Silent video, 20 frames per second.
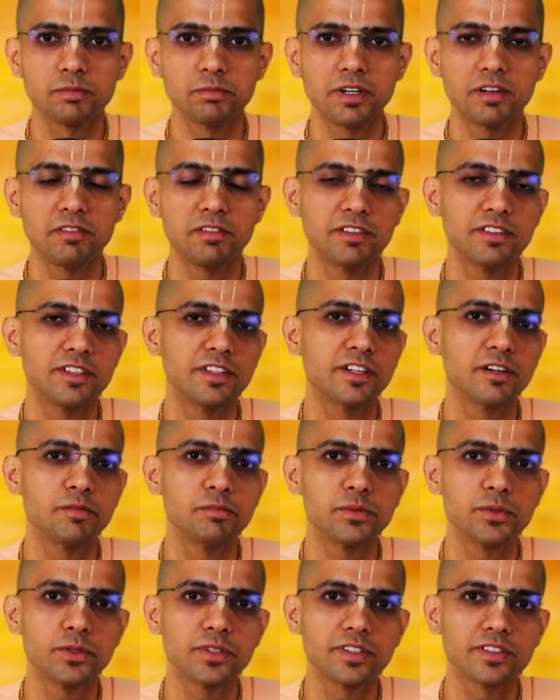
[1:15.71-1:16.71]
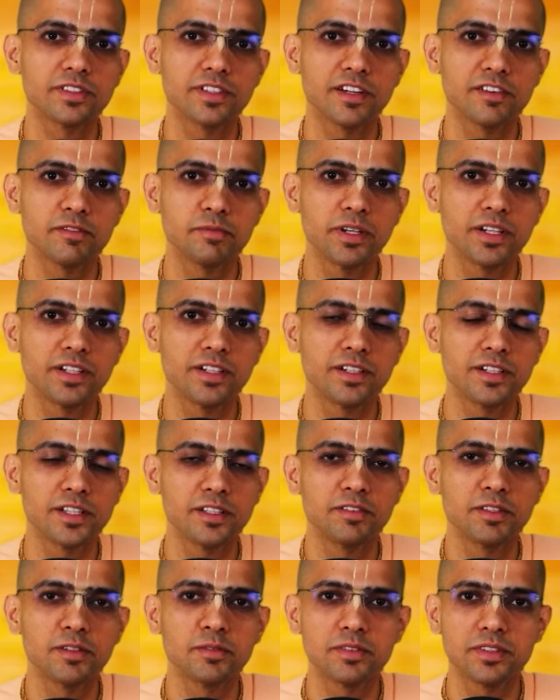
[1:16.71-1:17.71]
But we see computers have made it
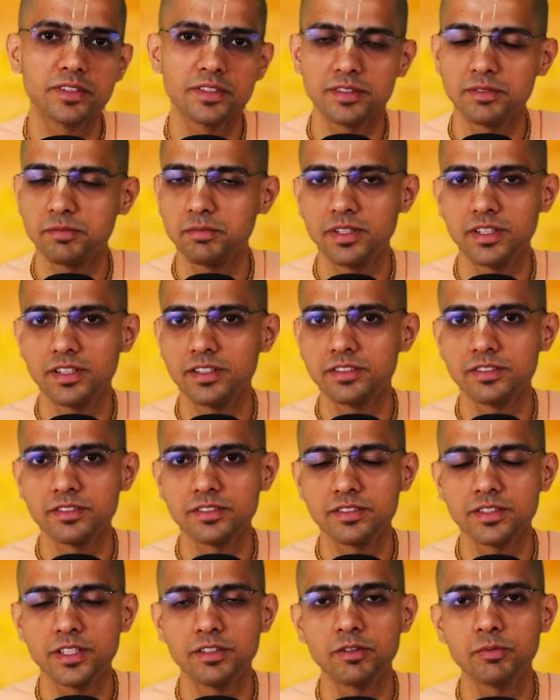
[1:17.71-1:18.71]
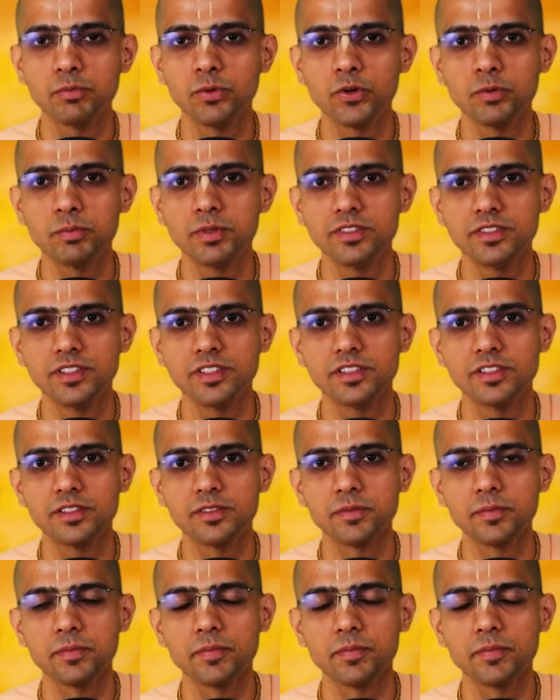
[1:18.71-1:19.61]
even made us even more busy.